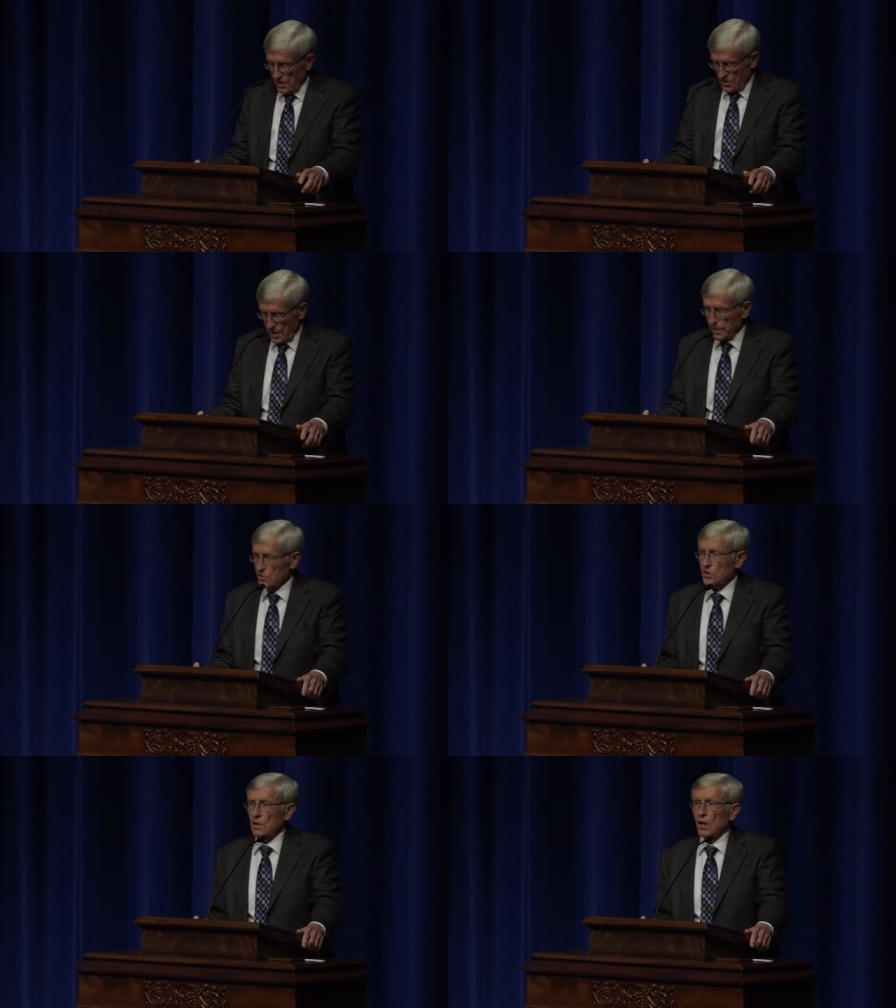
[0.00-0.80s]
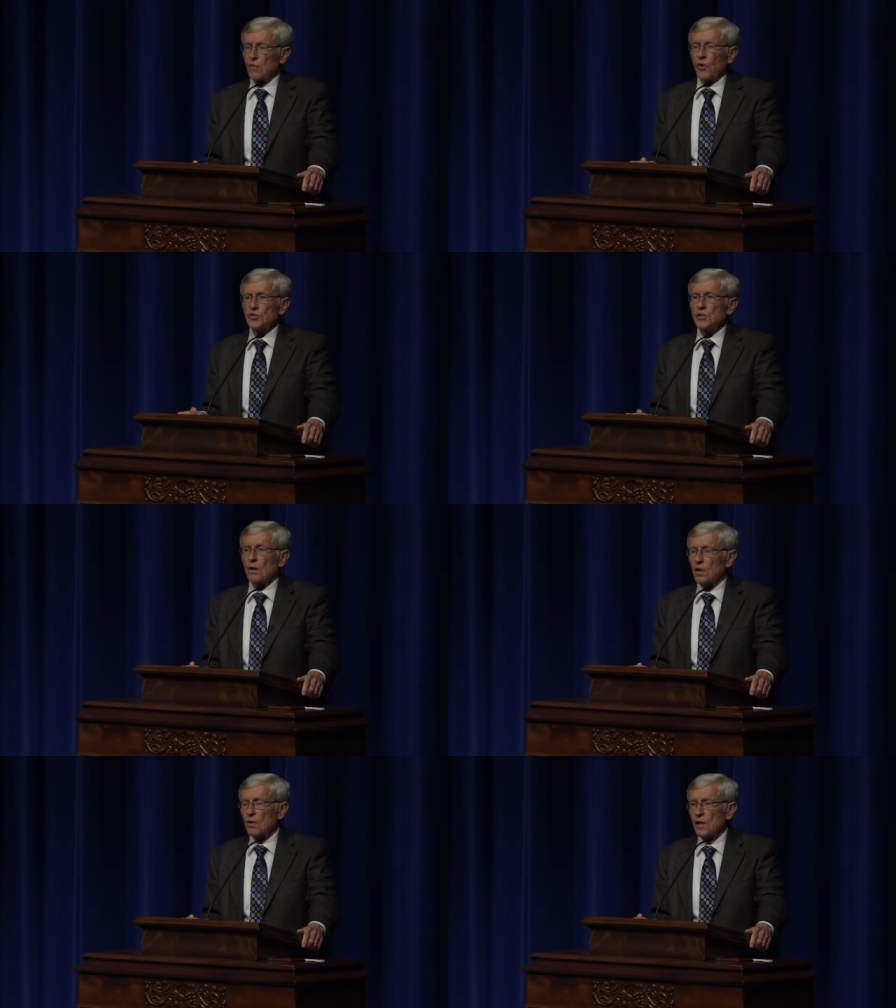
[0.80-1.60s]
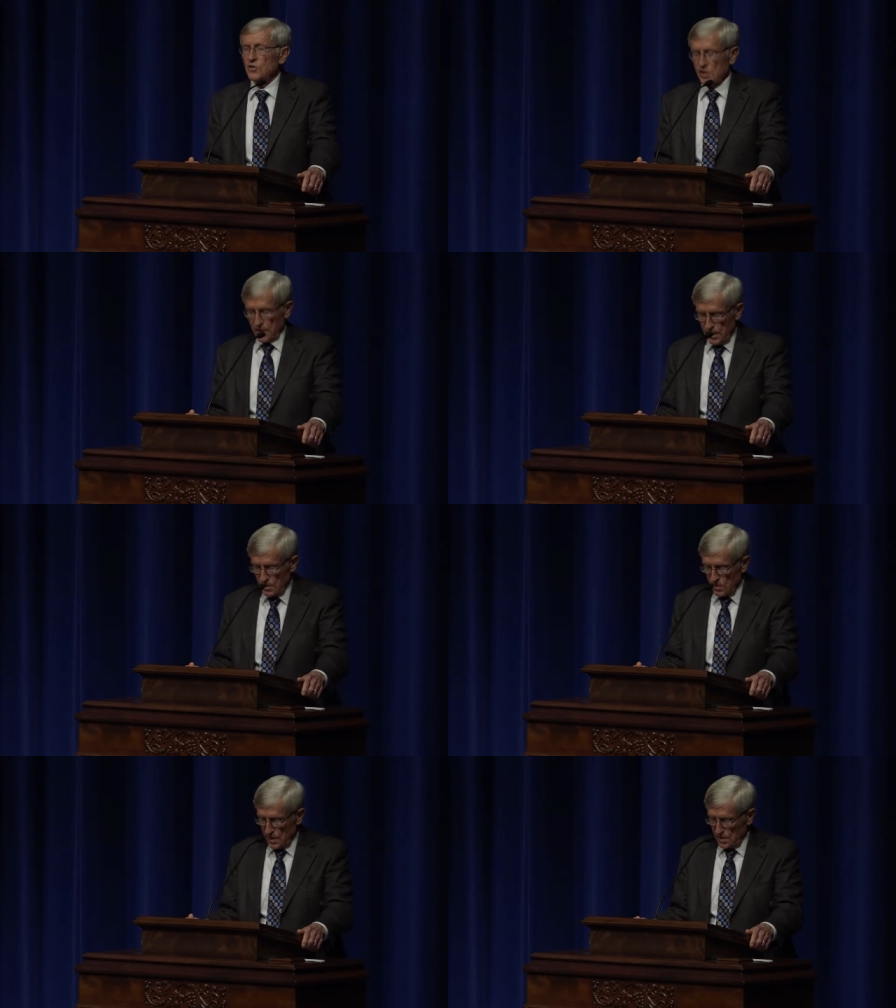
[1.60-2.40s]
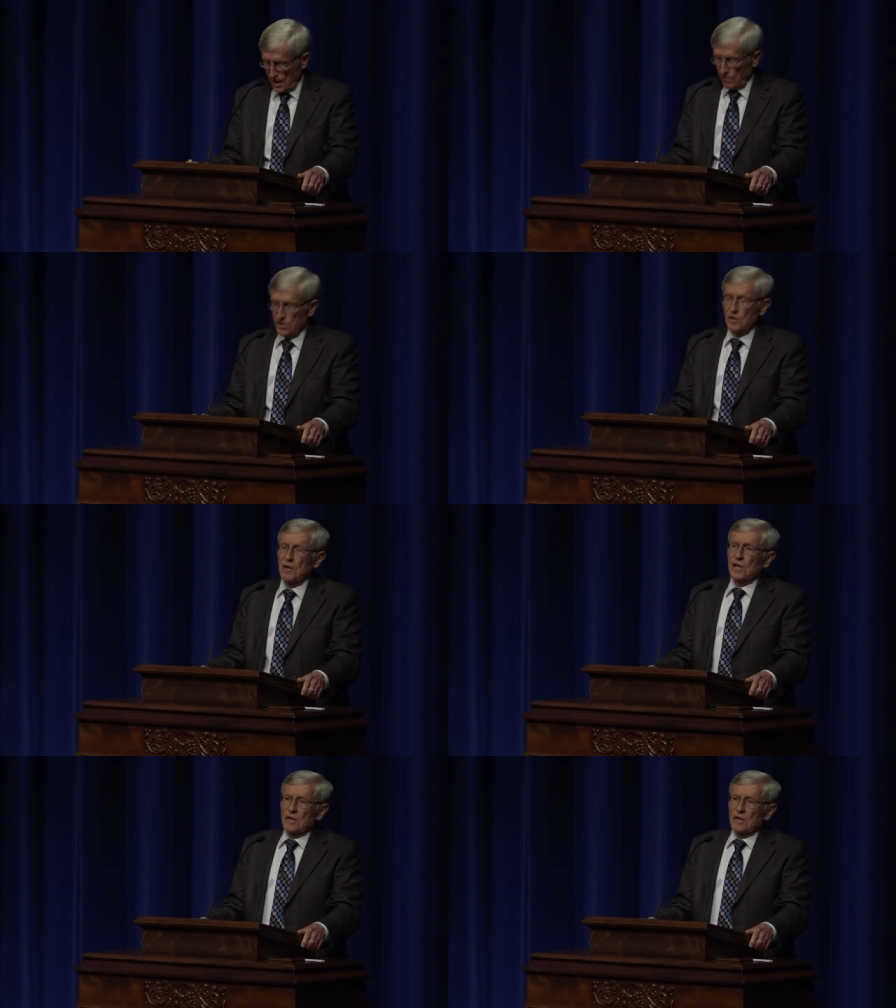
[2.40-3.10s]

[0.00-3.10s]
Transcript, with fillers: sales at almost all across the country, and there was,